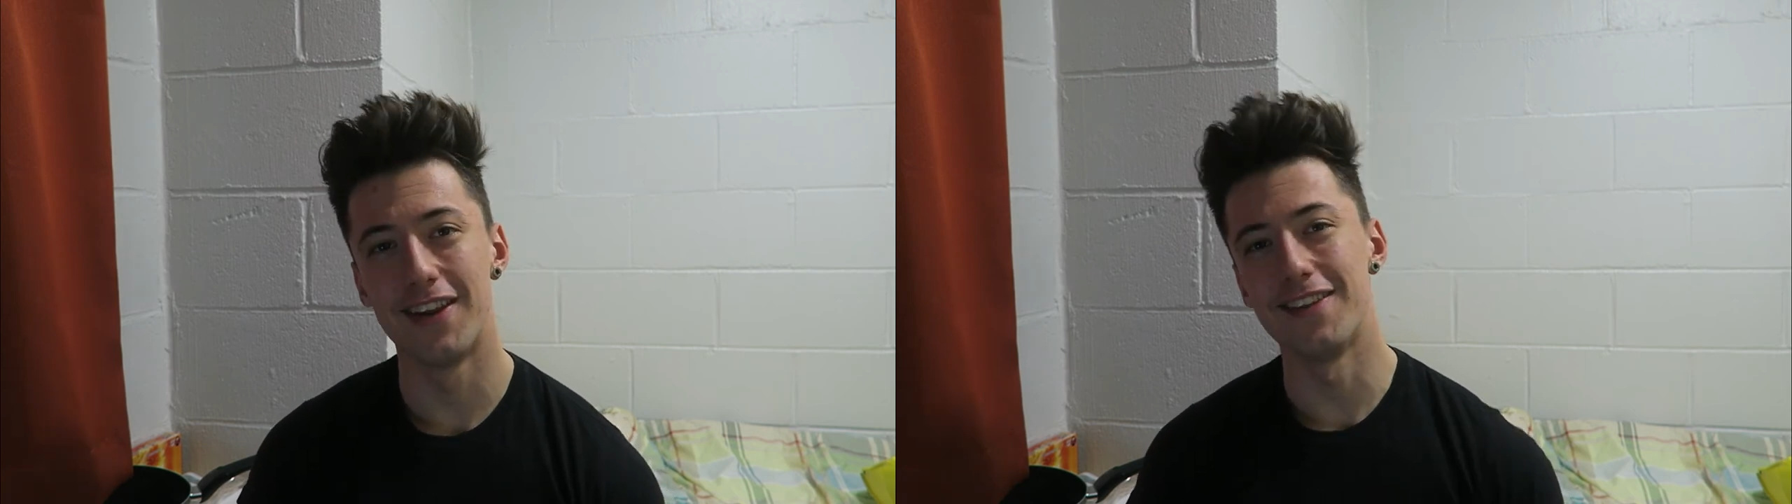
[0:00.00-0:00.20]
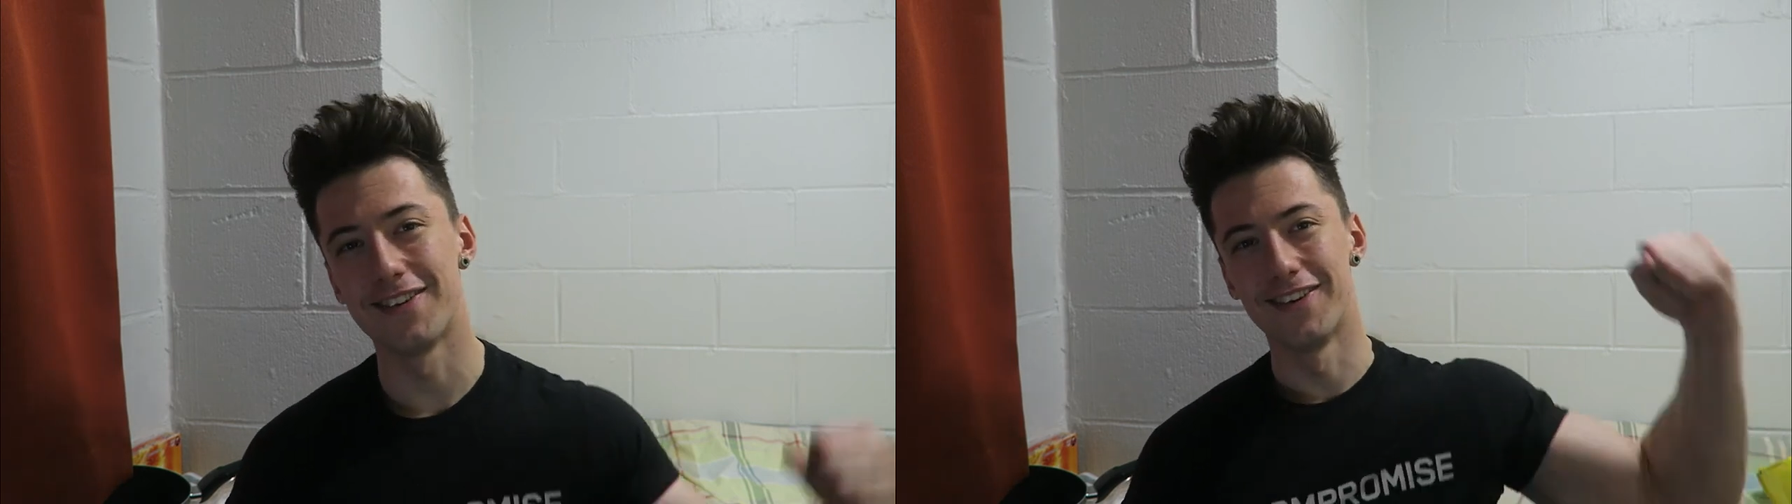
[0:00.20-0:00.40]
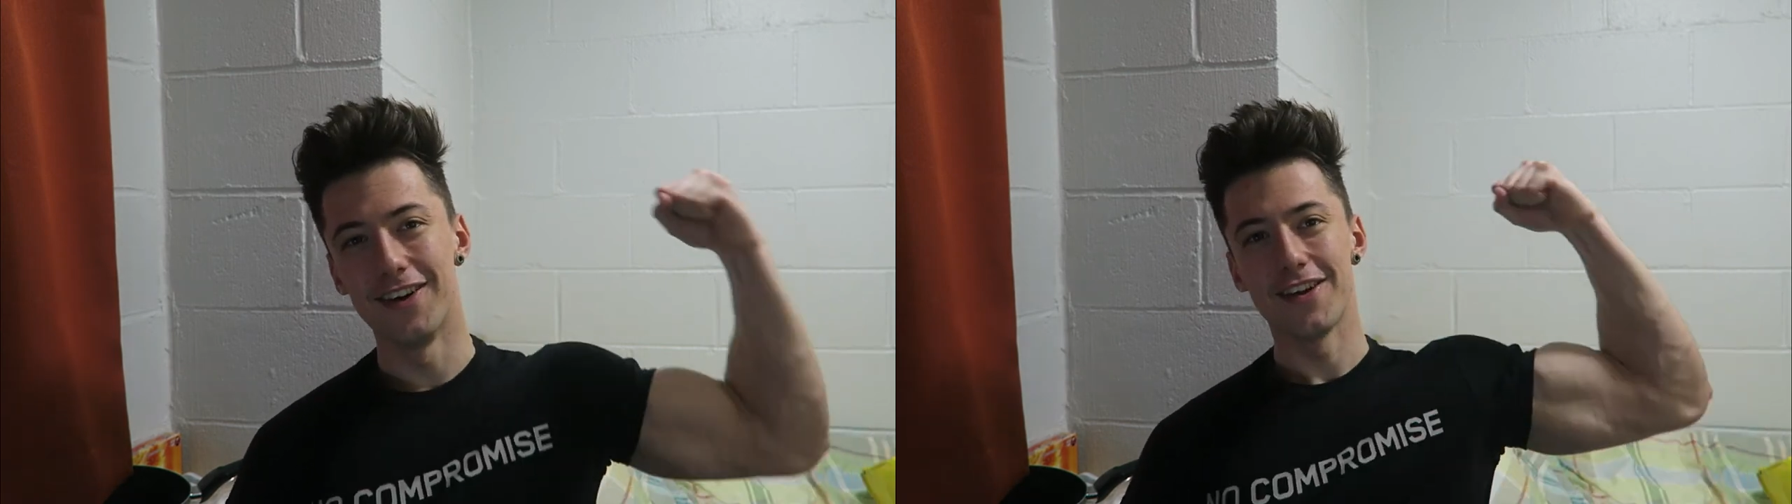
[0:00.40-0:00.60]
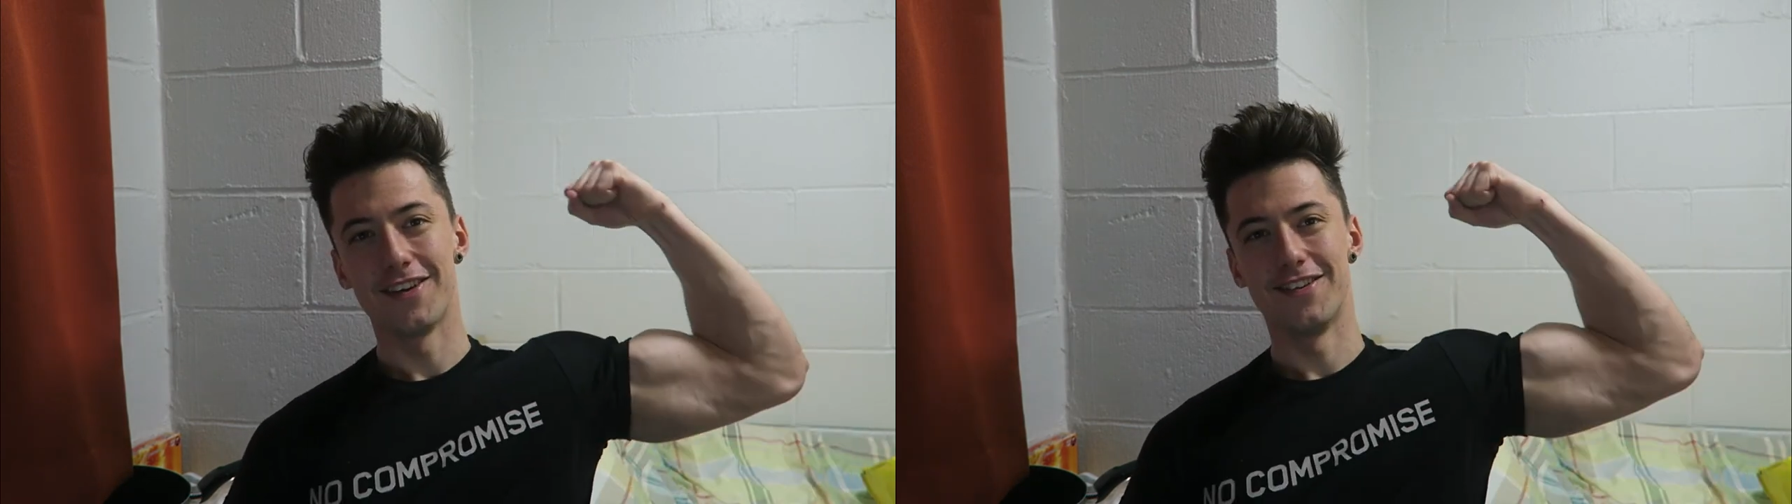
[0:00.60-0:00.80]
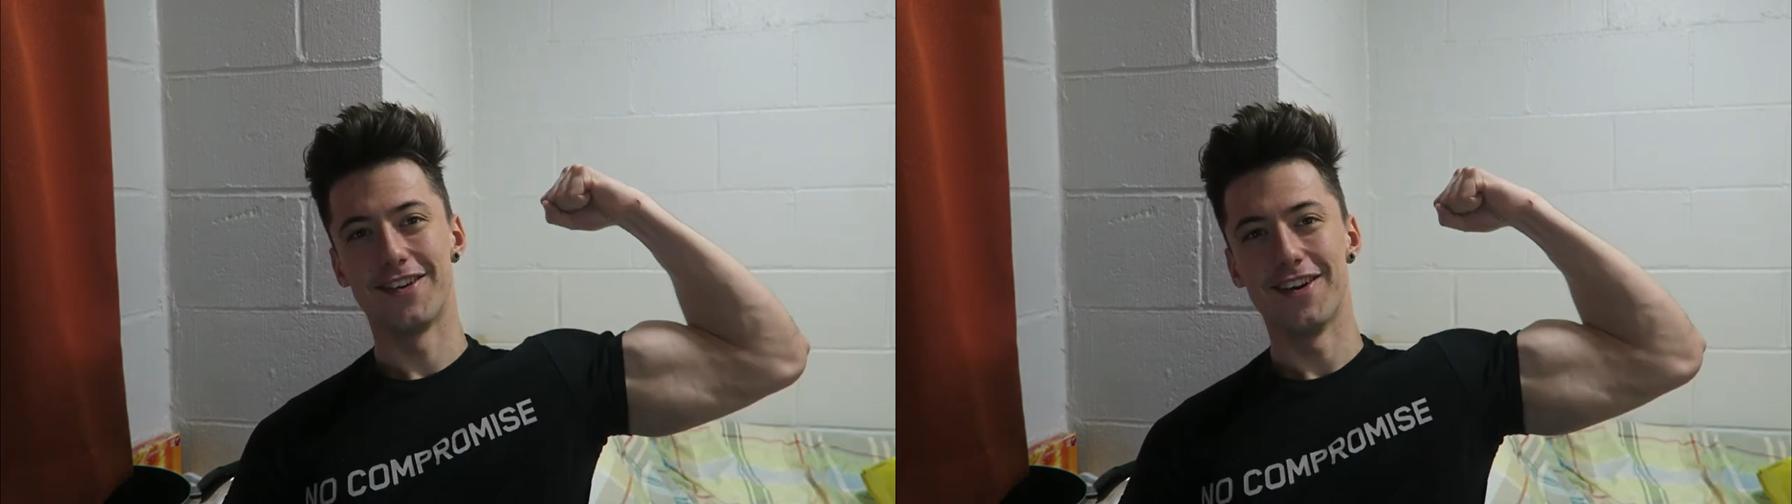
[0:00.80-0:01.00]
it's alright
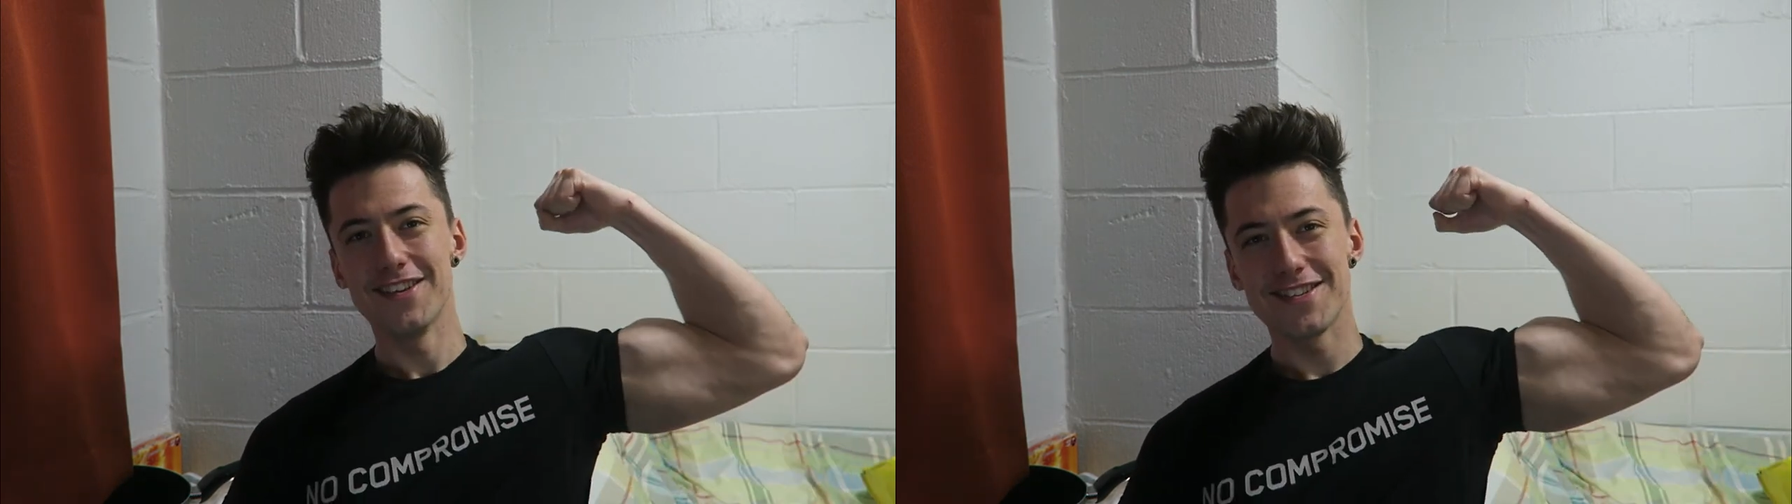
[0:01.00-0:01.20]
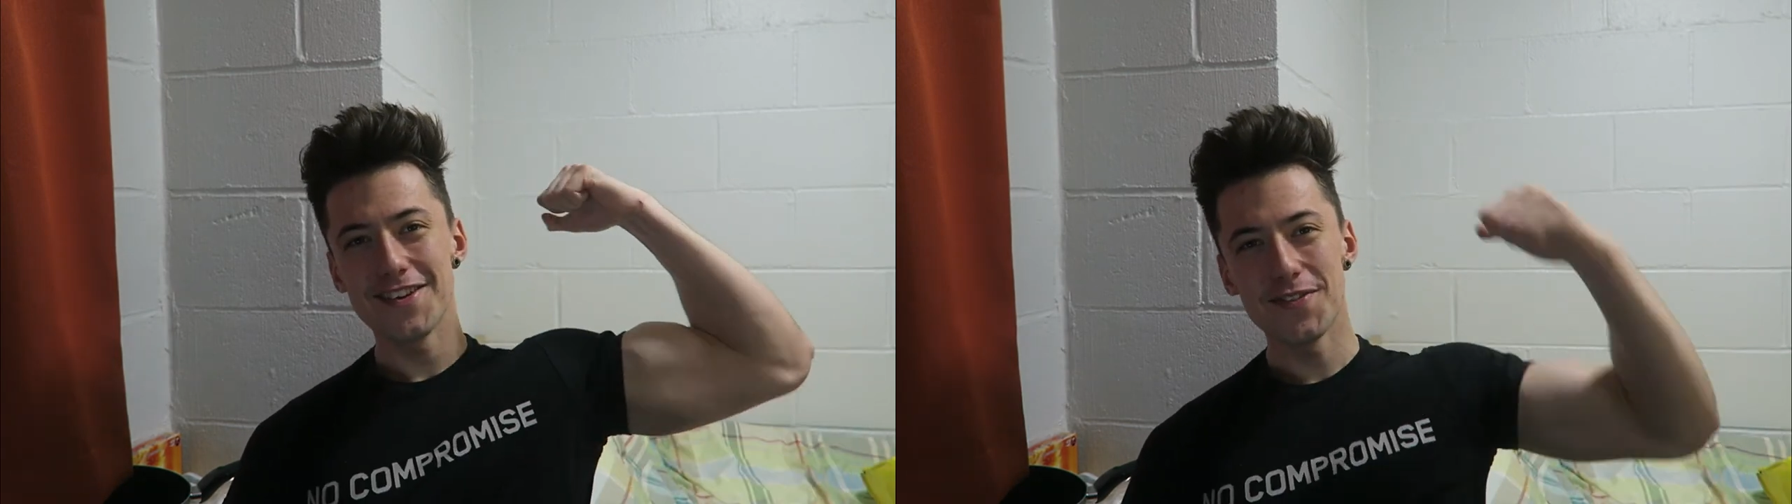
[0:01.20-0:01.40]
because you can't see